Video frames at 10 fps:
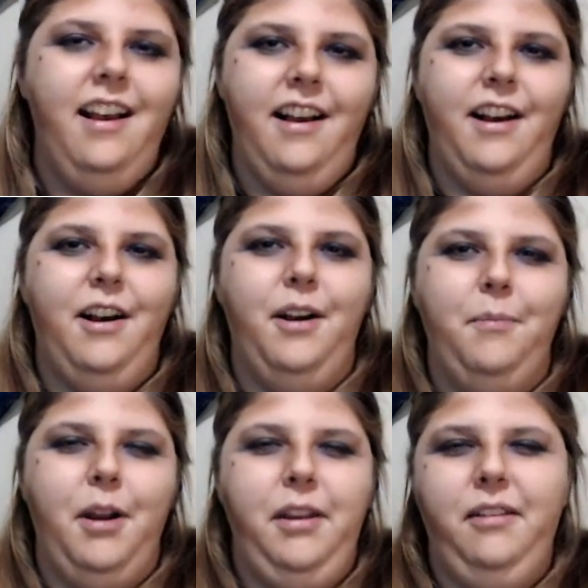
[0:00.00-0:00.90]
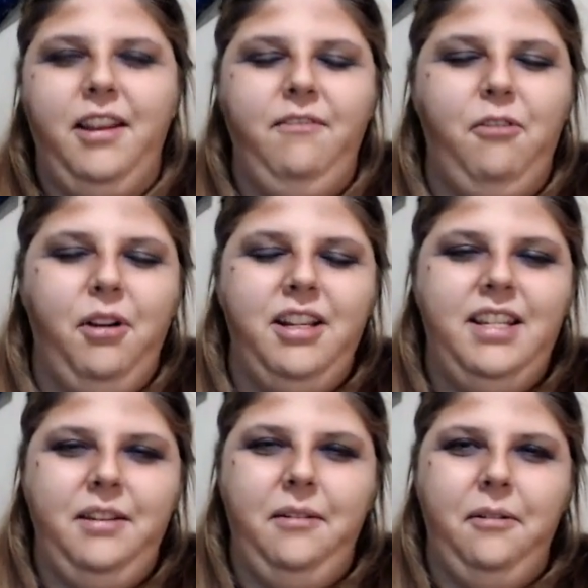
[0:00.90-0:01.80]
Um, are you looking forward
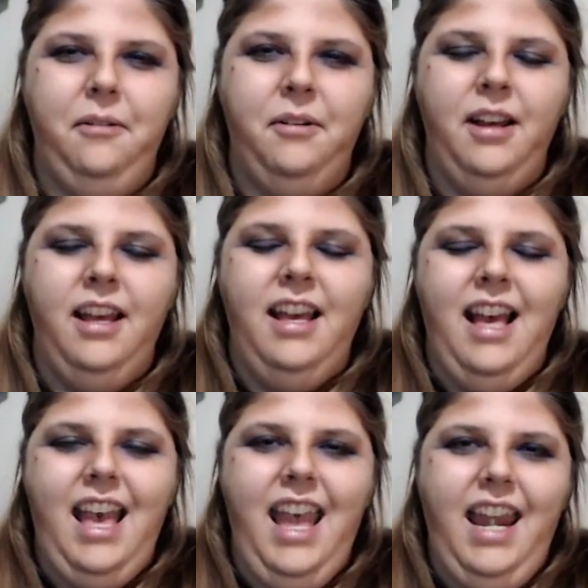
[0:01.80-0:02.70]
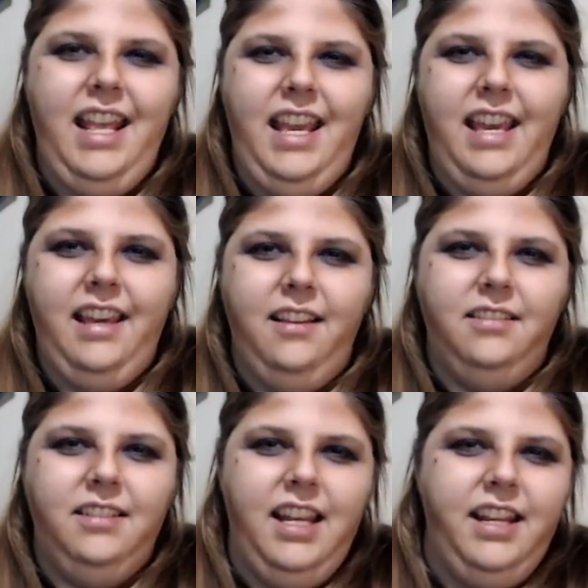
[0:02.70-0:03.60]
to any
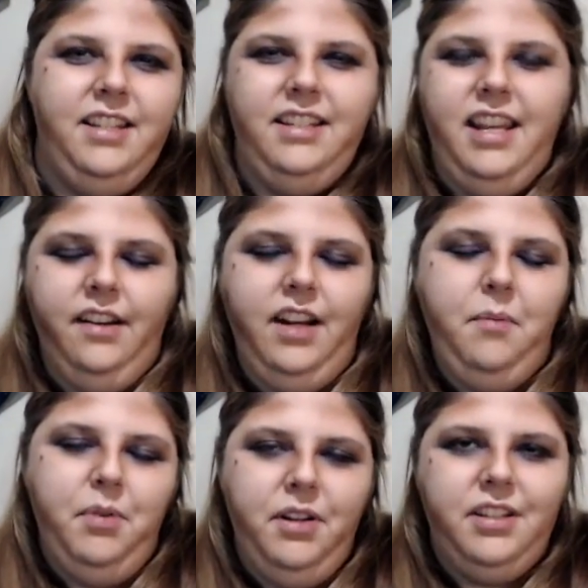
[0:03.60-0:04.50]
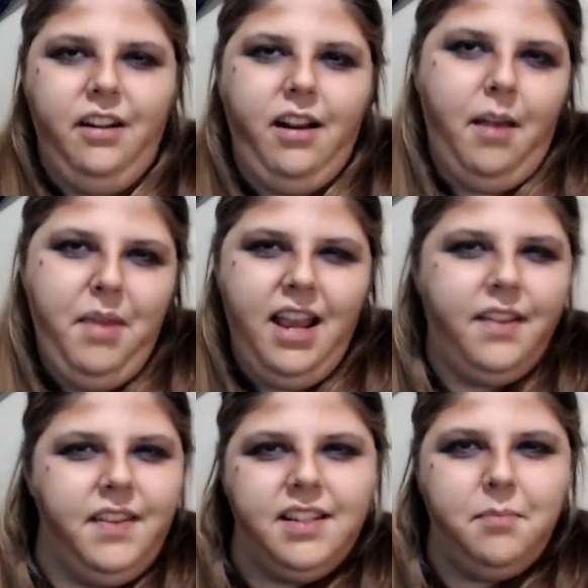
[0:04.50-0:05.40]
like scary books that are coming
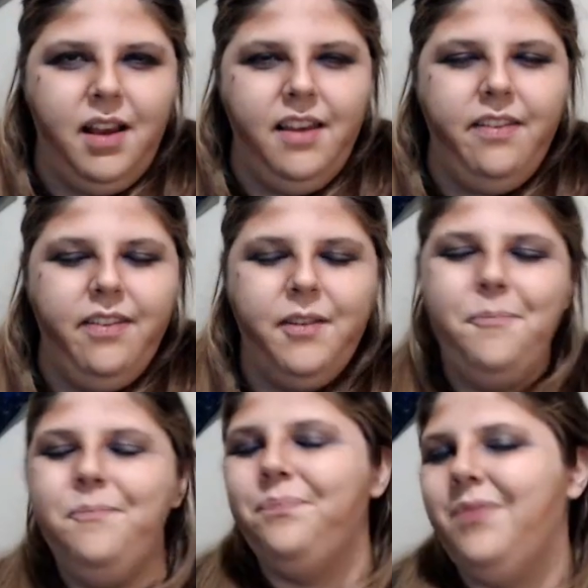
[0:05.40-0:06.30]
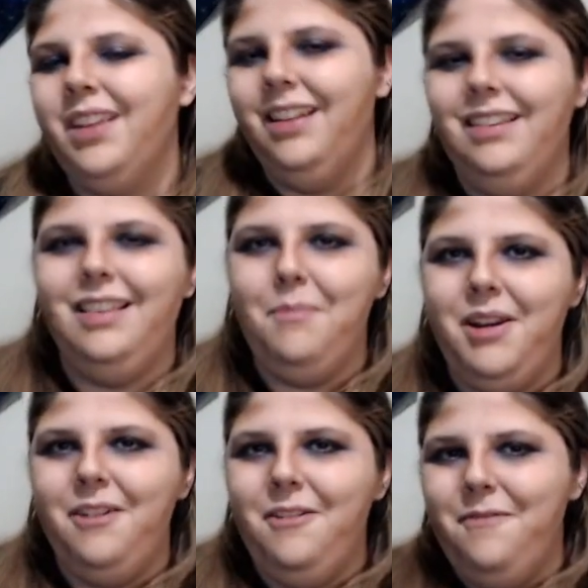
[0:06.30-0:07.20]
out this month? Let me
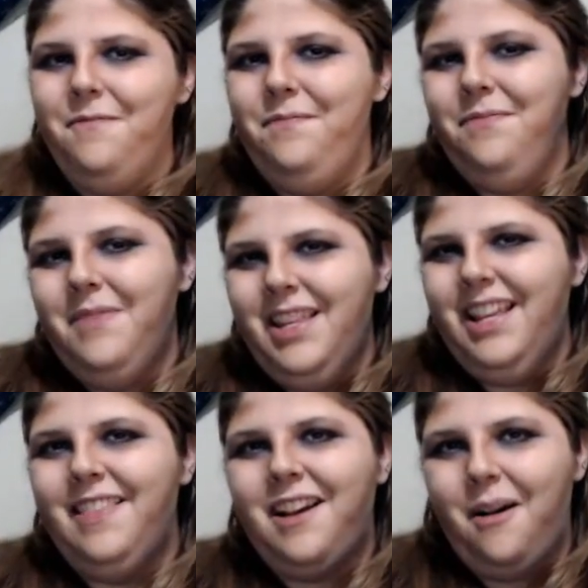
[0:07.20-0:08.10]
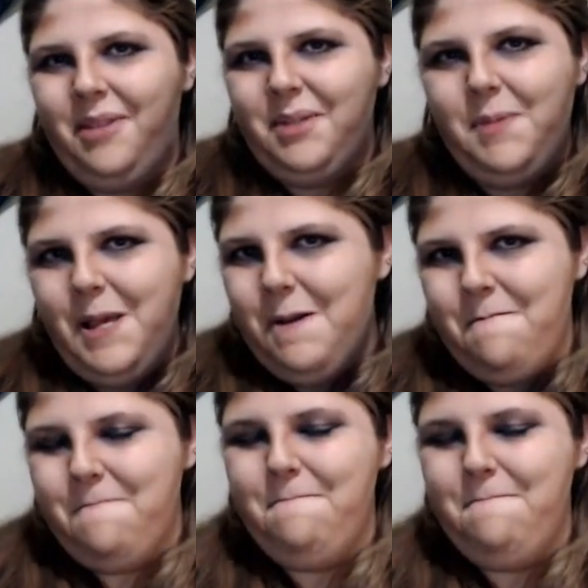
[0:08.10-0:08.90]
know in the comments below.